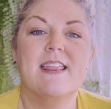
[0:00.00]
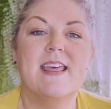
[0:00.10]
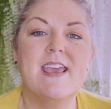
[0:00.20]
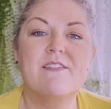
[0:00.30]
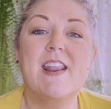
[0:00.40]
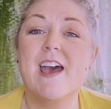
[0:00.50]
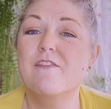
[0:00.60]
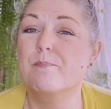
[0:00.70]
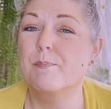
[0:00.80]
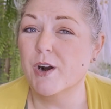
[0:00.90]
They even
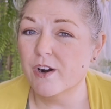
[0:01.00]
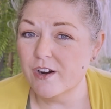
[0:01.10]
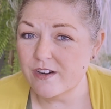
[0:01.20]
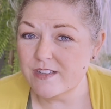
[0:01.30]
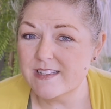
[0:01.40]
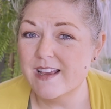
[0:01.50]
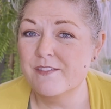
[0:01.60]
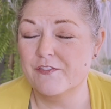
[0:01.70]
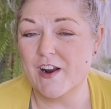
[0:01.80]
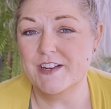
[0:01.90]
have burgers
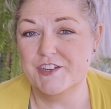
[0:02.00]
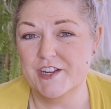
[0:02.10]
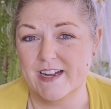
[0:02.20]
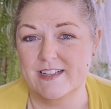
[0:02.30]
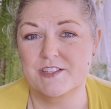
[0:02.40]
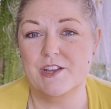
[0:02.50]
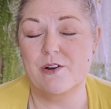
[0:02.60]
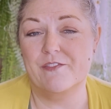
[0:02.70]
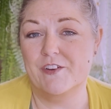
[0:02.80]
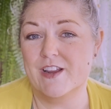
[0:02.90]
and fried chicken.
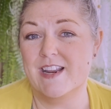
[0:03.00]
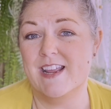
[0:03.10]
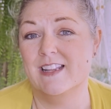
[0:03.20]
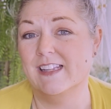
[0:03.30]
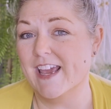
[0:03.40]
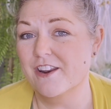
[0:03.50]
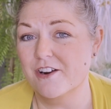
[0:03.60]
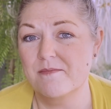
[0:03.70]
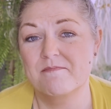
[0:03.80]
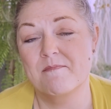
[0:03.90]
So if you're eating
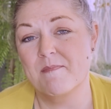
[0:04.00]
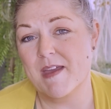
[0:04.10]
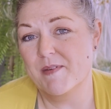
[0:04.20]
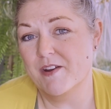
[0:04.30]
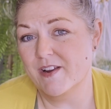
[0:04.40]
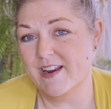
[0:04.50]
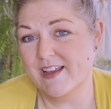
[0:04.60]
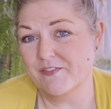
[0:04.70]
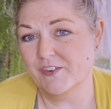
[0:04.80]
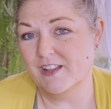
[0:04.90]
later, maybe you're
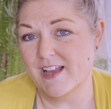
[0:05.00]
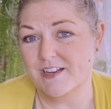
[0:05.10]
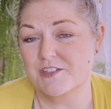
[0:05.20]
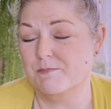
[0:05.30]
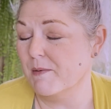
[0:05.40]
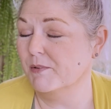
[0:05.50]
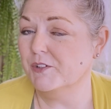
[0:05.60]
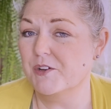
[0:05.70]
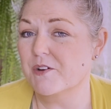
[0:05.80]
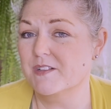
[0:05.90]
eating it for lunch. People
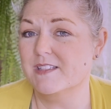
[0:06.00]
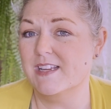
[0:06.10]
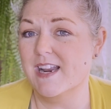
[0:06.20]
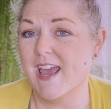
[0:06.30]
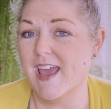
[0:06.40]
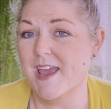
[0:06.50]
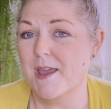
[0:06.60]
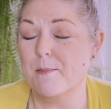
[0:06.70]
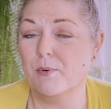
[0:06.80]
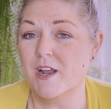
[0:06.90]
do go to
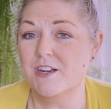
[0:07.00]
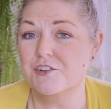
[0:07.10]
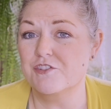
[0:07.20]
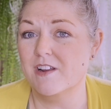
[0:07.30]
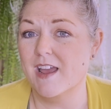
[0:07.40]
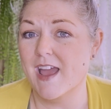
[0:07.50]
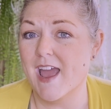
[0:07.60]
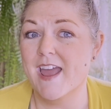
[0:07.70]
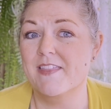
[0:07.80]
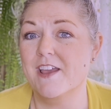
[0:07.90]
SeaDay Brunch
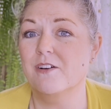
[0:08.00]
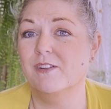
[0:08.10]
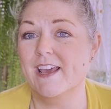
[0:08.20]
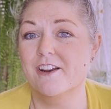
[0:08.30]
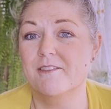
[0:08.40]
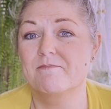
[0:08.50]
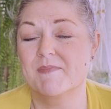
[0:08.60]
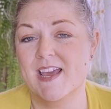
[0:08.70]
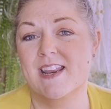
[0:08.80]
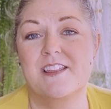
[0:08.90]
and they go later
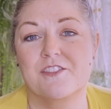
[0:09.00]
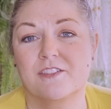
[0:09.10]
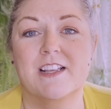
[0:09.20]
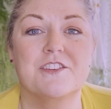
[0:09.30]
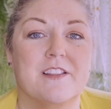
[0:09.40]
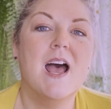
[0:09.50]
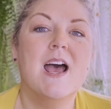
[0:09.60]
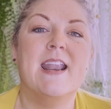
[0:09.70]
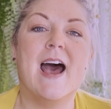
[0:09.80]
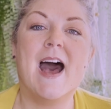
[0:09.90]
and eat their lunch.
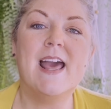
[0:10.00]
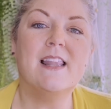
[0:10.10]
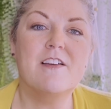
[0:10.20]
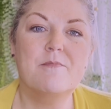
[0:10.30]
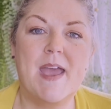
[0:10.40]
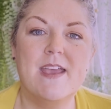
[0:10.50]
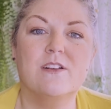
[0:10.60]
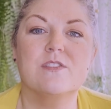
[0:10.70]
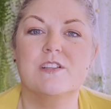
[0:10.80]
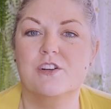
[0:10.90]
Now, I love
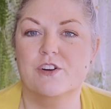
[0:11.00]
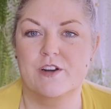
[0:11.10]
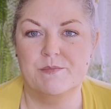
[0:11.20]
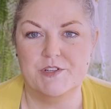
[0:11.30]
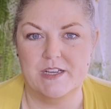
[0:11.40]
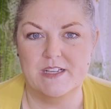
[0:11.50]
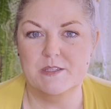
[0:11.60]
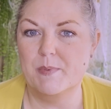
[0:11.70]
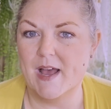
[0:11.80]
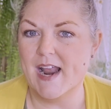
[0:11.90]
bagels and cream
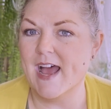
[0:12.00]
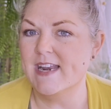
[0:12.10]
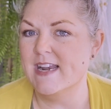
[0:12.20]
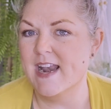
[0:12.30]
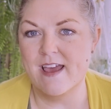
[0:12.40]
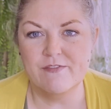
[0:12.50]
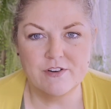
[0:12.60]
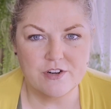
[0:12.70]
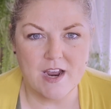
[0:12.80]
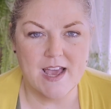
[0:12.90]
cheese, but I'd
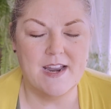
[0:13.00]
never tried